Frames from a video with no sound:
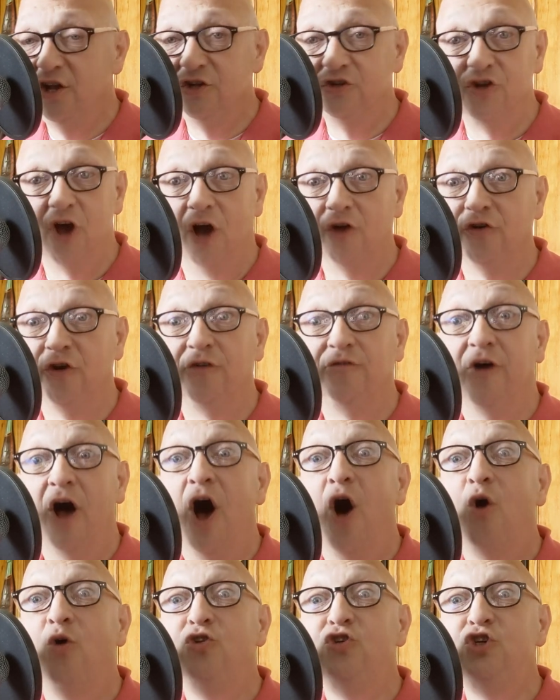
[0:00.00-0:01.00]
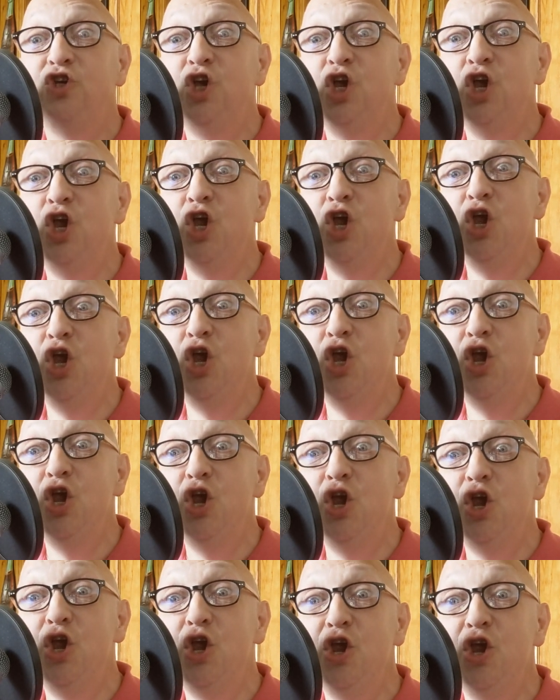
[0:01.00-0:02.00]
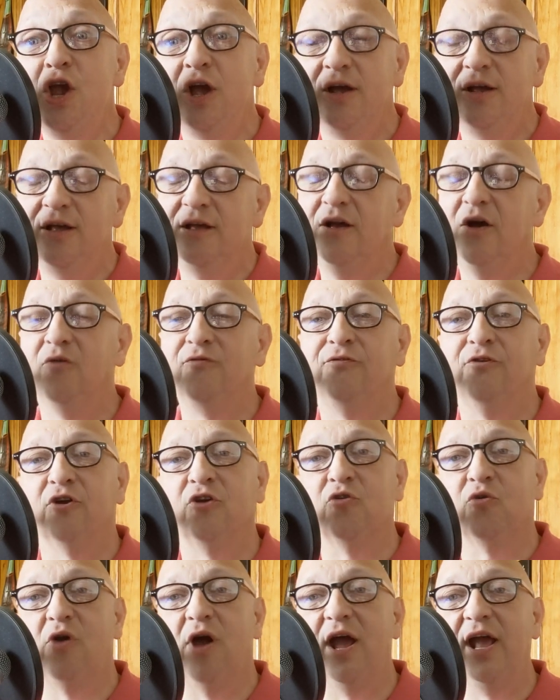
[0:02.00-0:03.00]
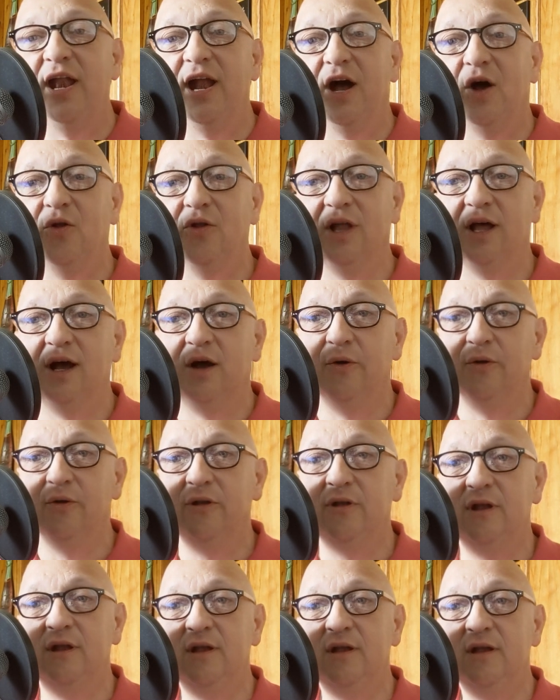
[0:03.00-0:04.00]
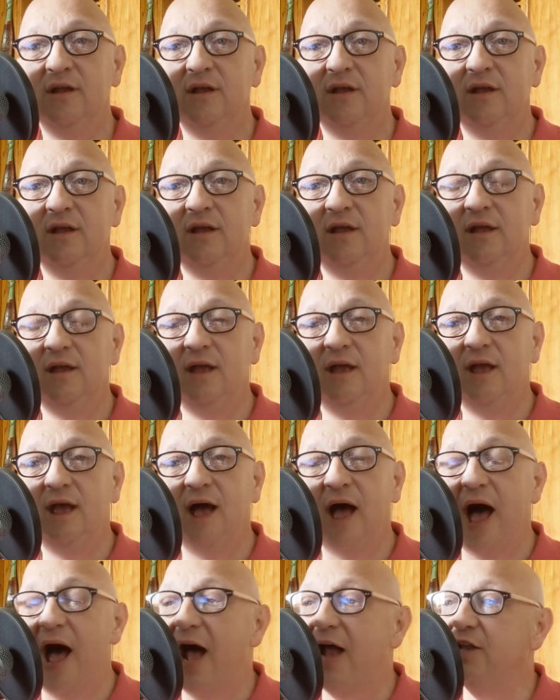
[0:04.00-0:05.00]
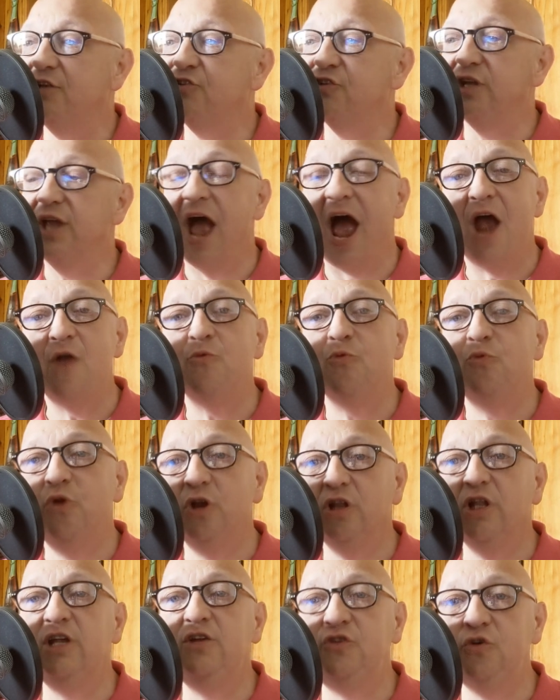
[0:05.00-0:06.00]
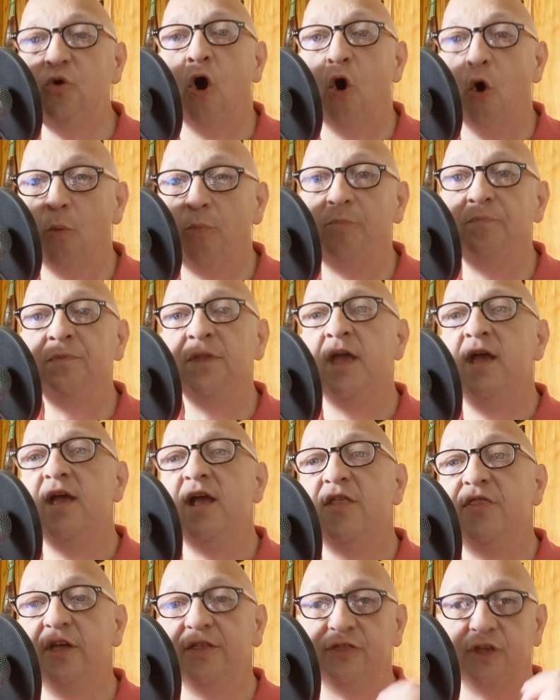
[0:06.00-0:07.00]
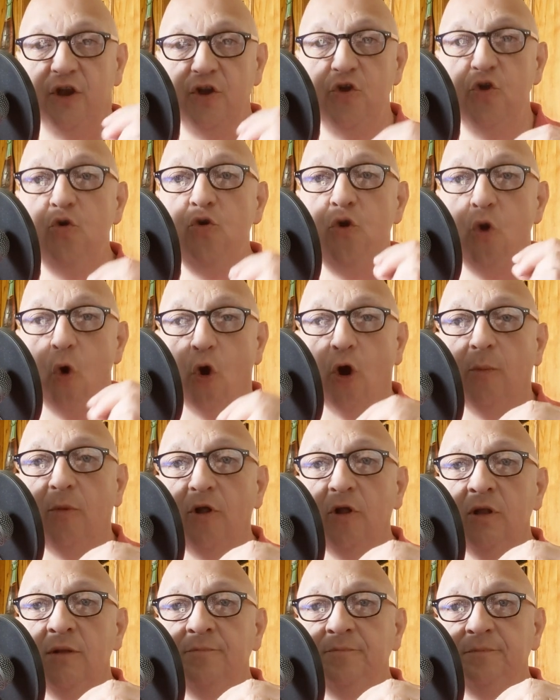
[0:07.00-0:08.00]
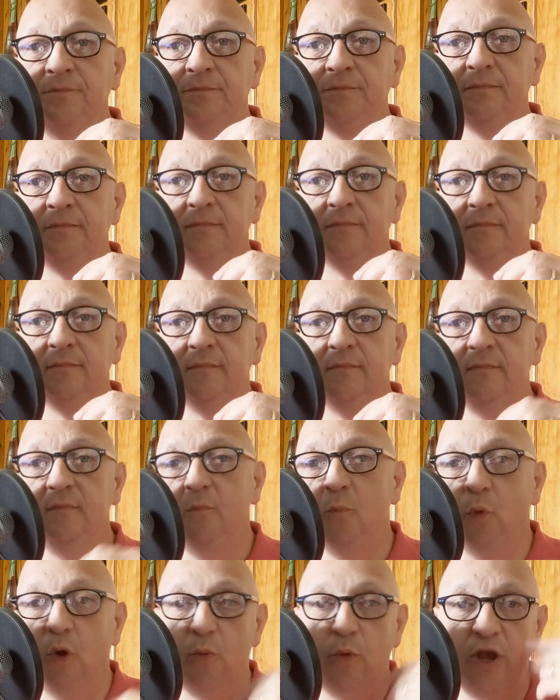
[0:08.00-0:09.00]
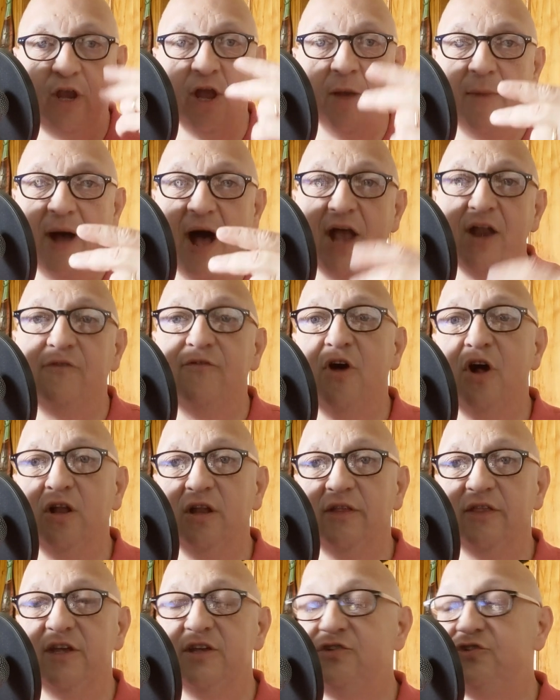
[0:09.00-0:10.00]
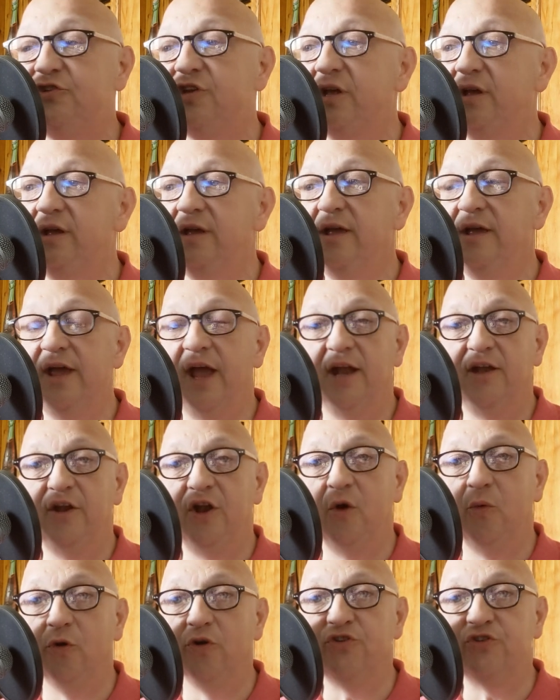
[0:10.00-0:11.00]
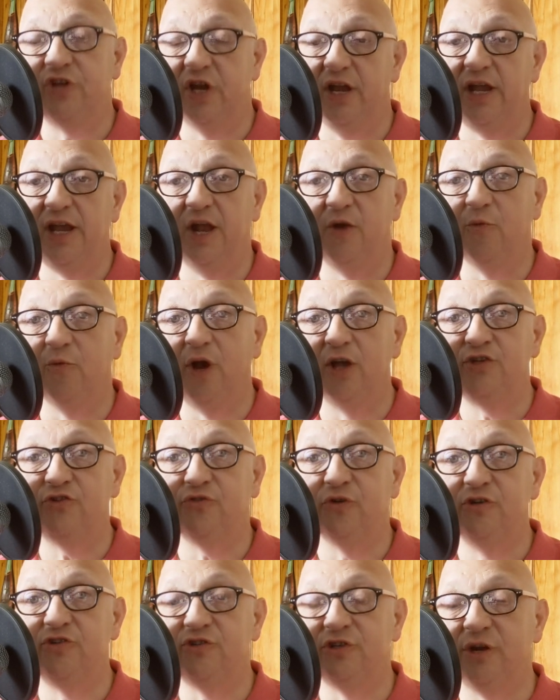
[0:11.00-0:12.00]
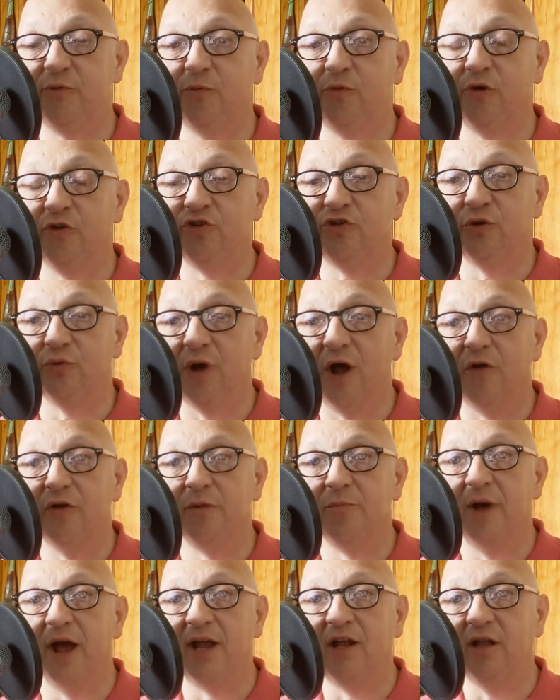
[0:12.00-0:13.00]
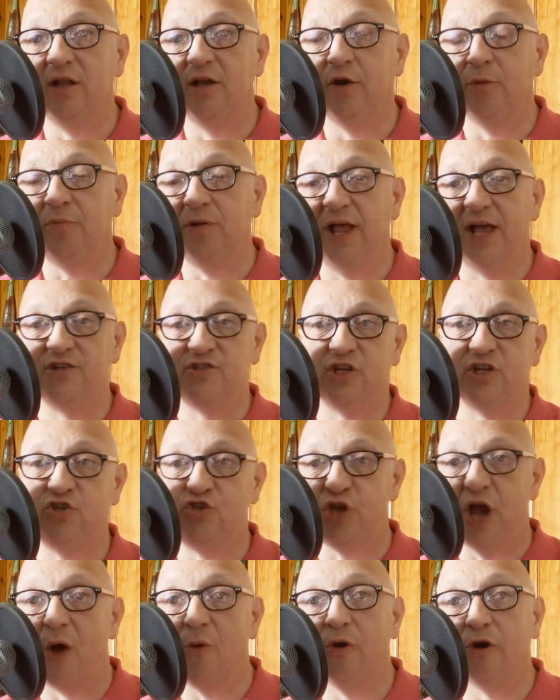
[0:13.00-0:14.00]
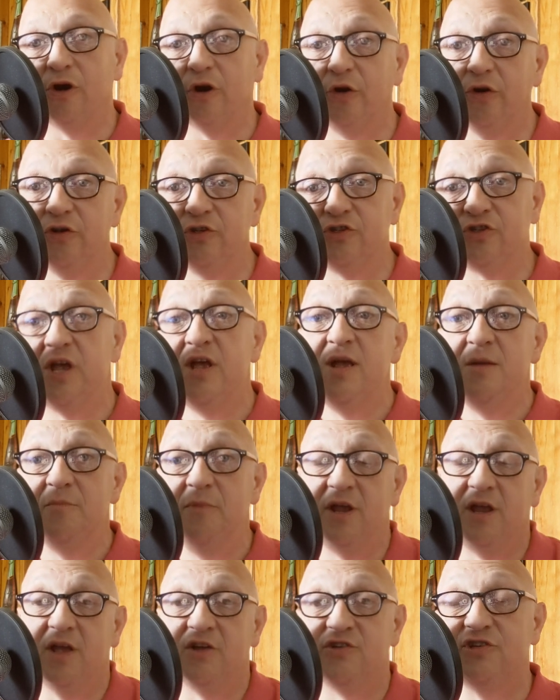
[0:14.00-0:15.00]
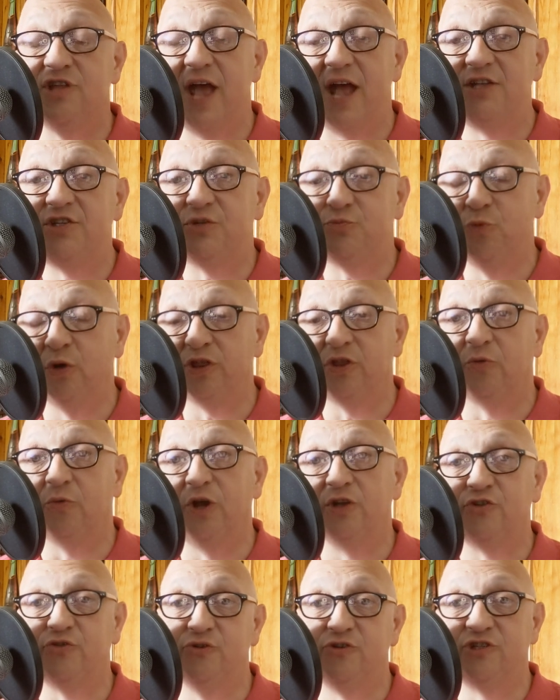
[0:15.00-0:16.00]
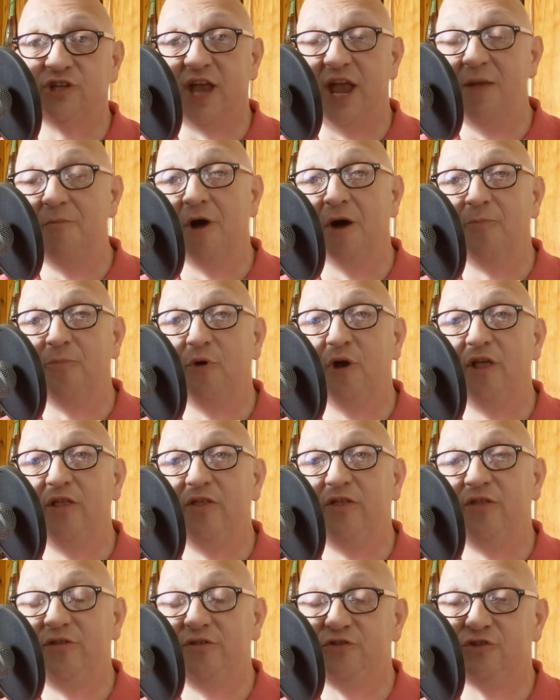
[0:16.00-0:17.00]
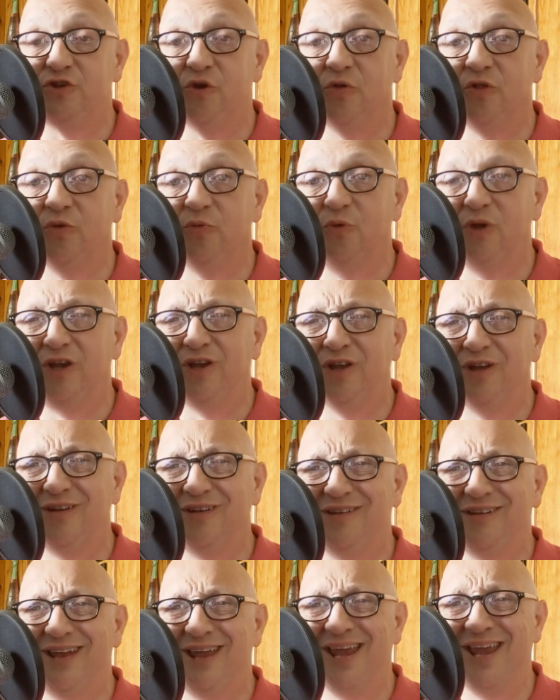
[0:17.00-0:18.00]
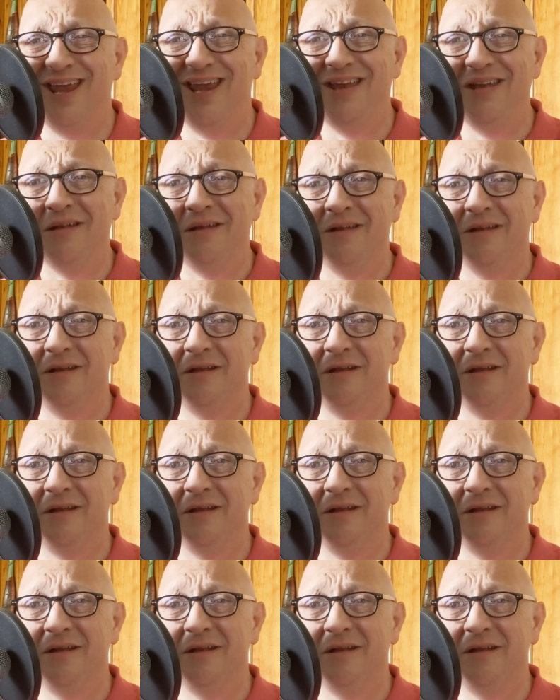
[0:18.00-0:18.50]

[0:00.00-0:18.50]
Dr. Fauci. Oh, for crying out loud. Honestly, I really do hope that the new normal, when we come out of all of this, and we're sitting in restaurants that we're surrounded by clear plastic shower curtains because that's what the restaurants came up with so that we could eat.